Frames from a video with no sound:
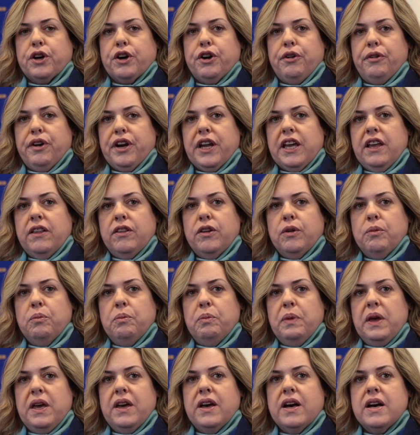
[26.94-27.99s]
our curriculum
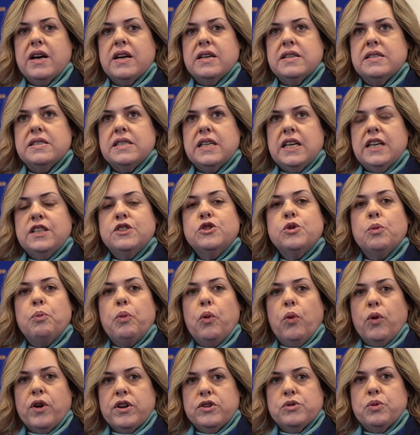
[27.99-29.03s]
because it
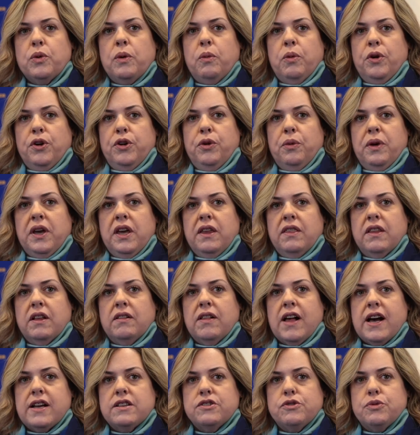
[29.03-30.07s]
supports what we're doing in the
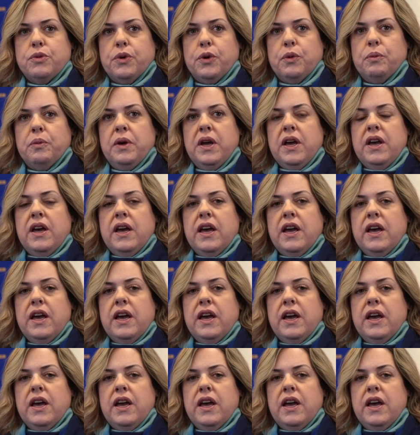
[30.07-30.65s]
classroom.